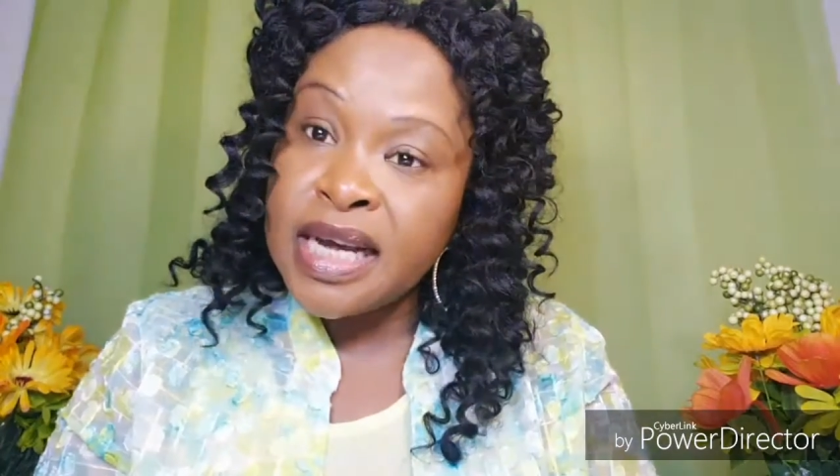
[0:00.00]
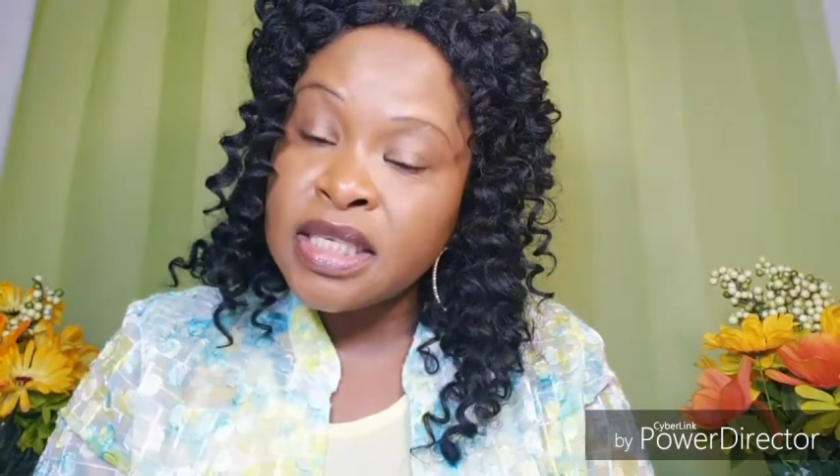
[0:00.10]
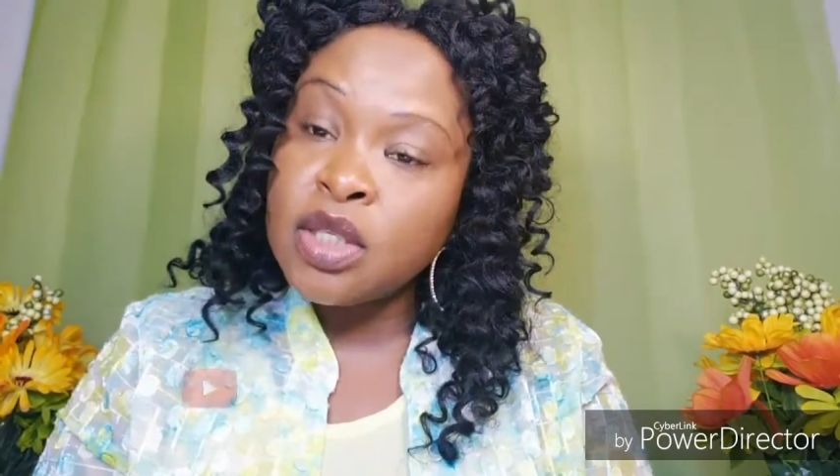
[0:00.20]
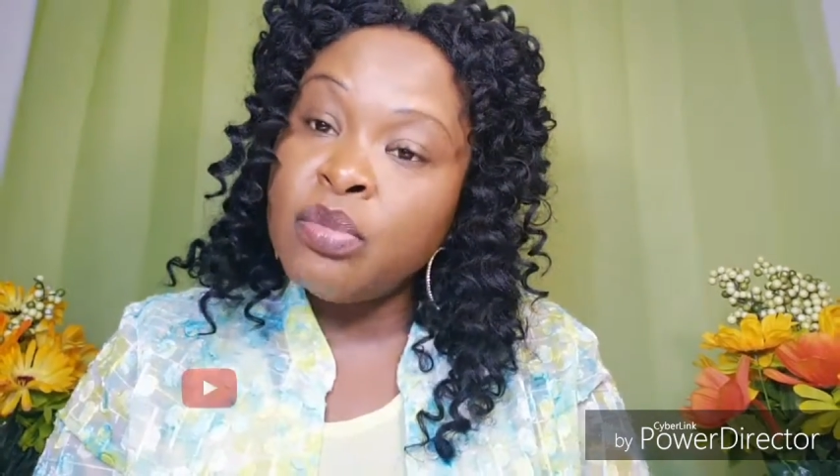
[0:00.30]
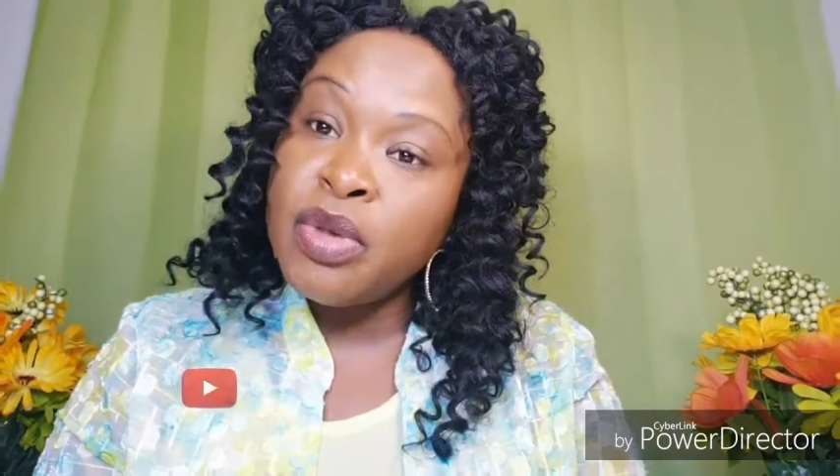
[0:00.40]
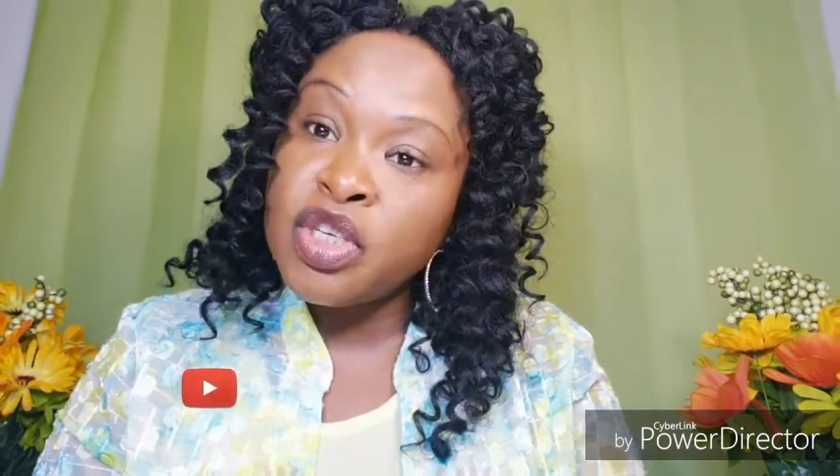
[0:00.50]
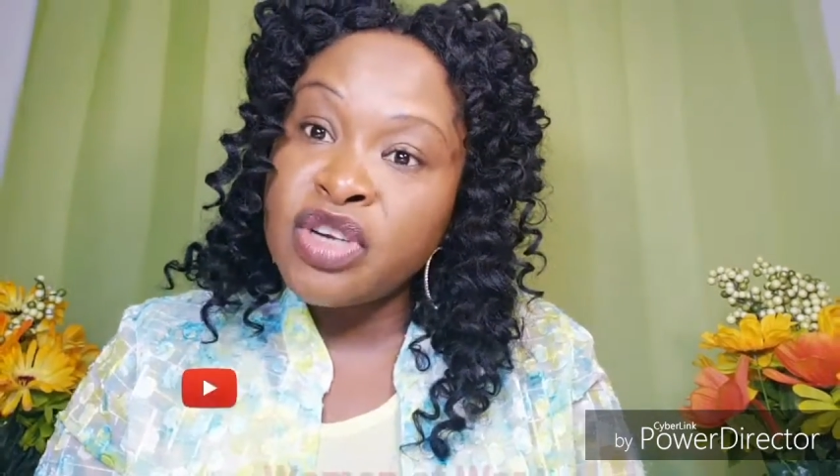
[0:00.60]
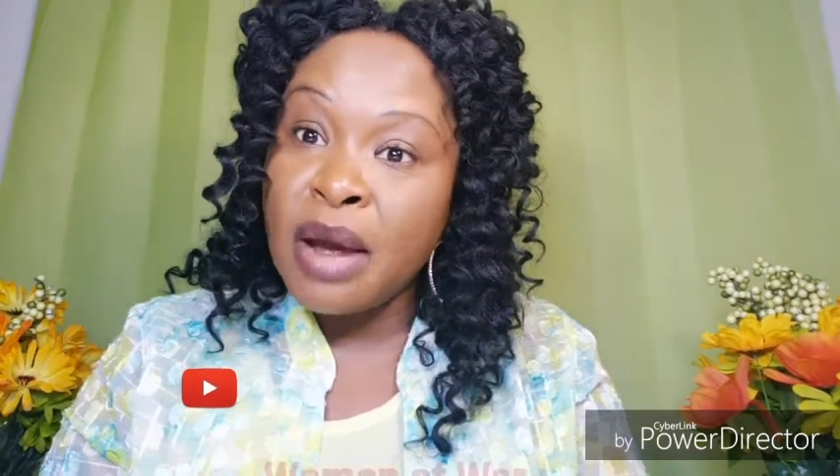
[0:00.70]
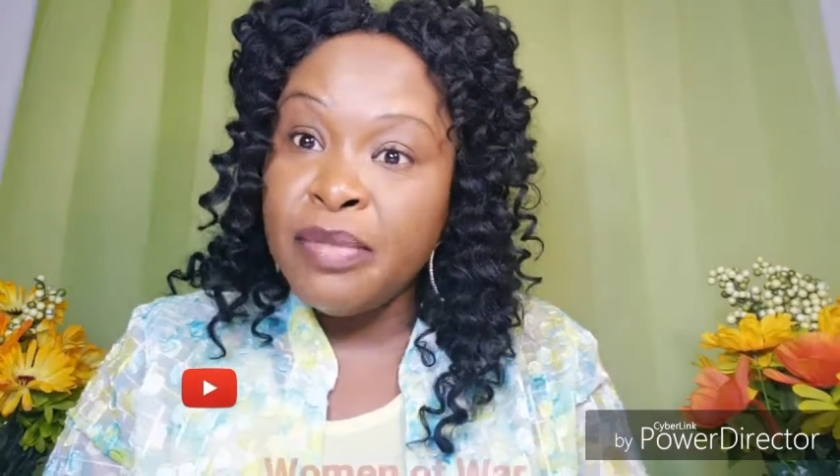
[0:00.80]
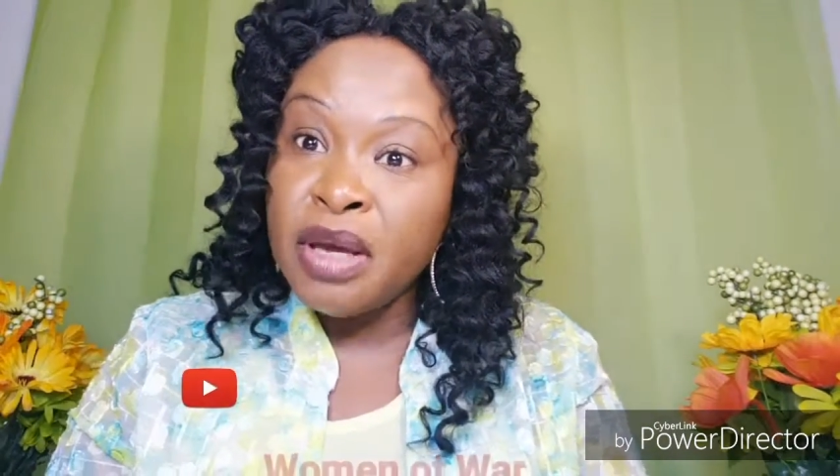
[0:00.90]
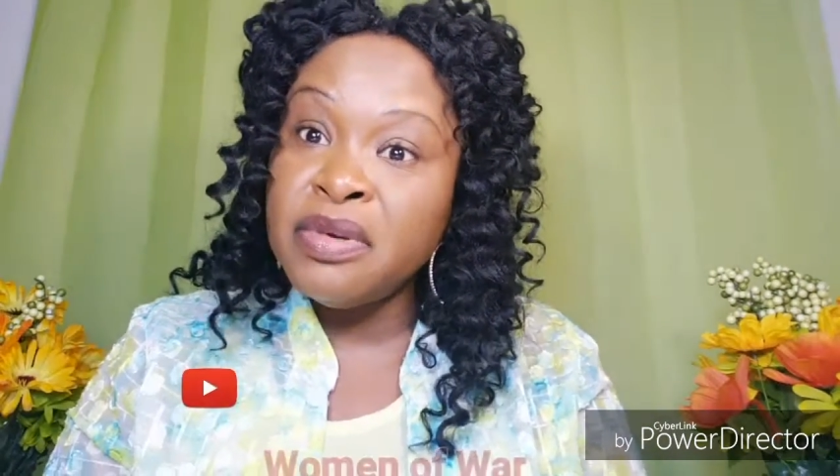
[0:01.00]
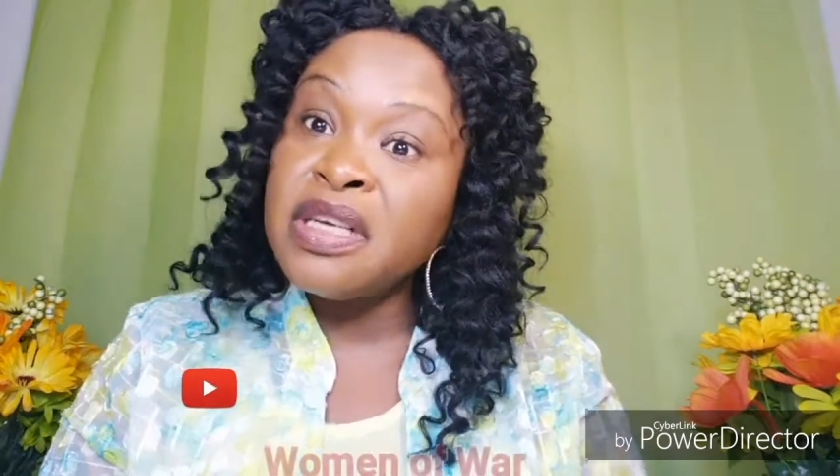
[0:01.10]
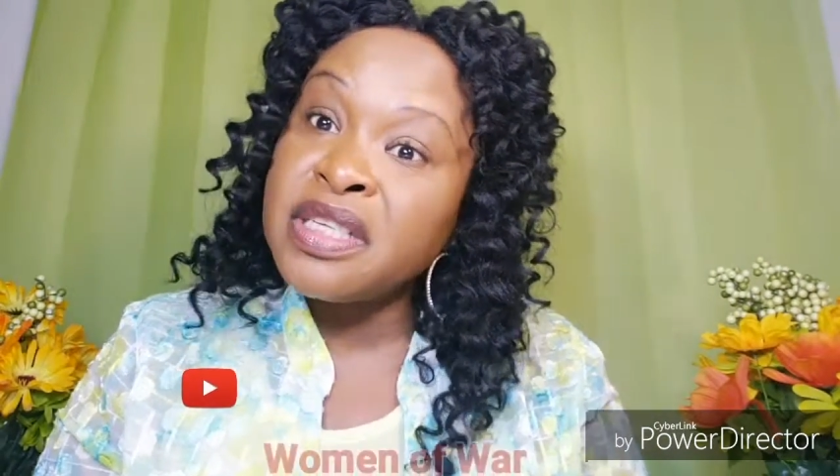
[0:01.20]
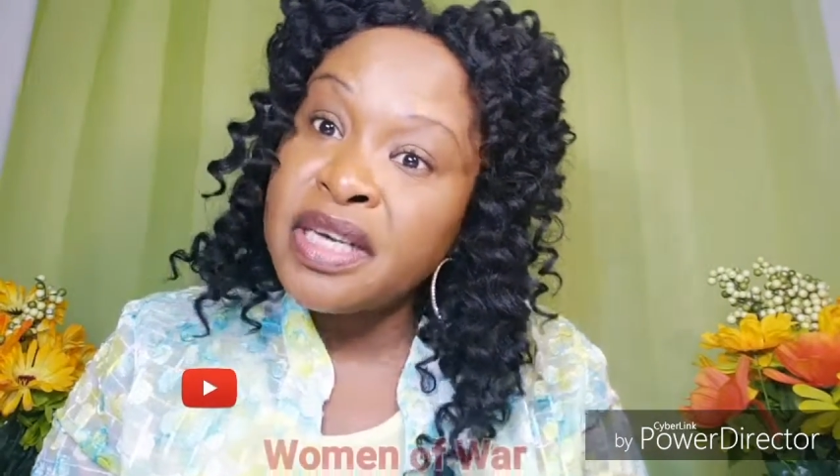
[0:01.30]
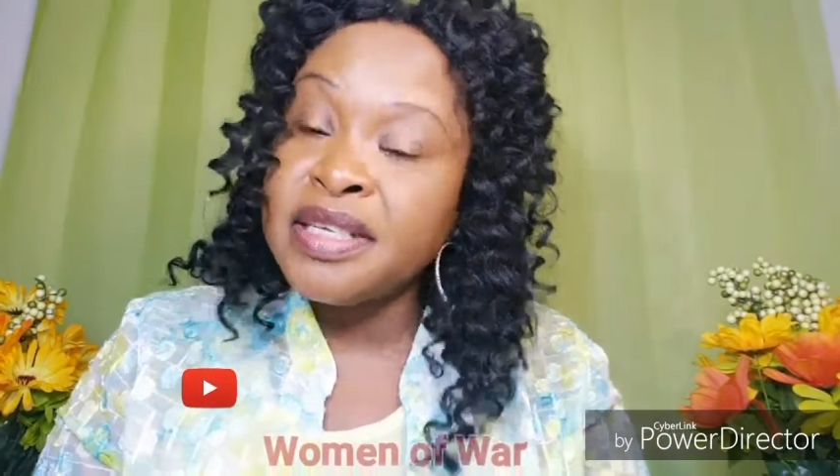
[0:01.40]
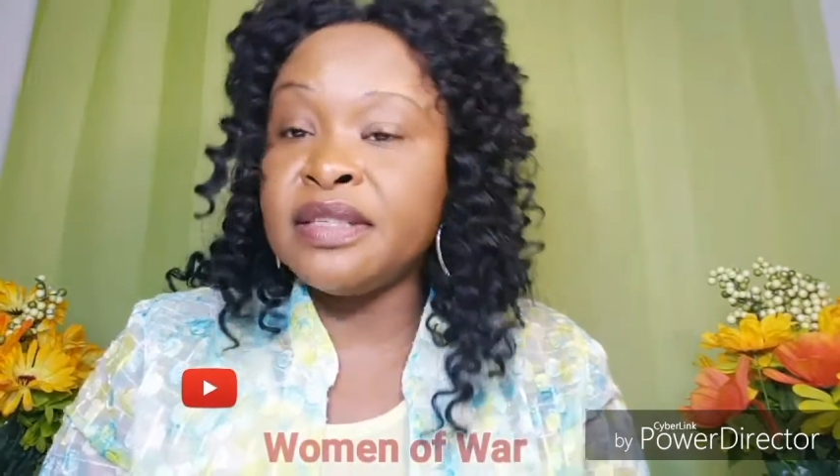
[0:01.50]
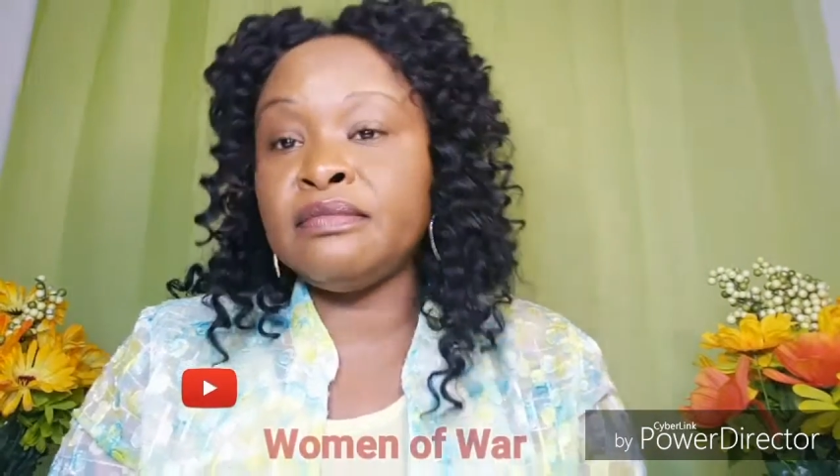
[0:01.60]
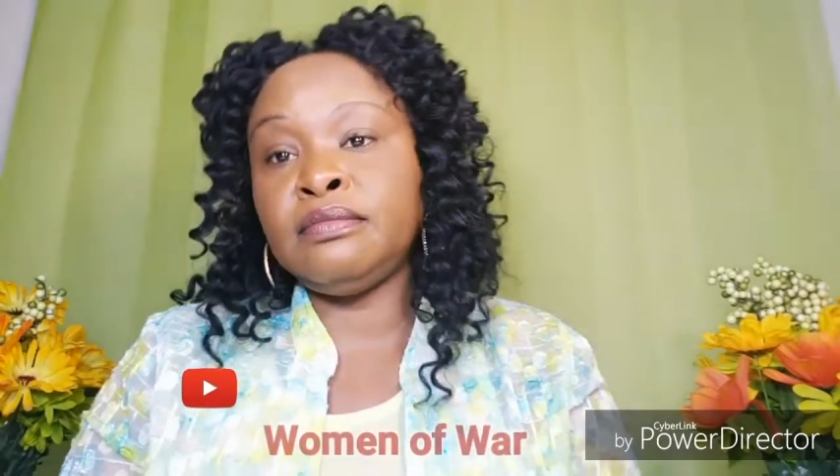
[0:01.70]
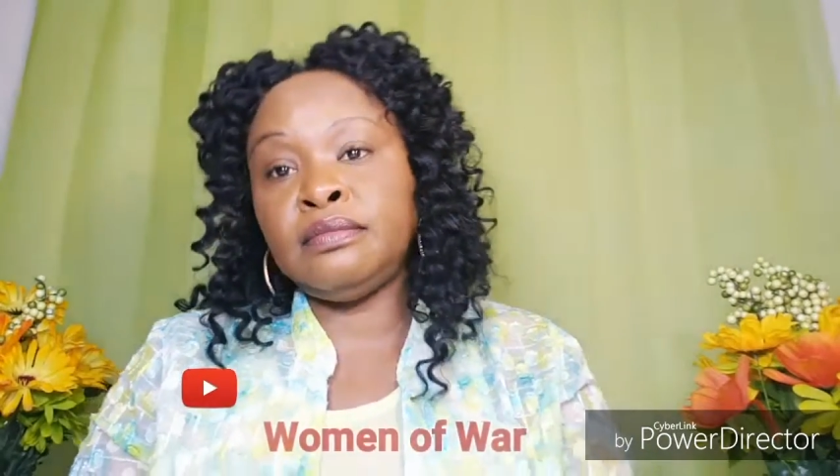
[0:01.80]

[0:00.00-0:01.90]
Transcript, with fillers: tests to make sure that baby is his.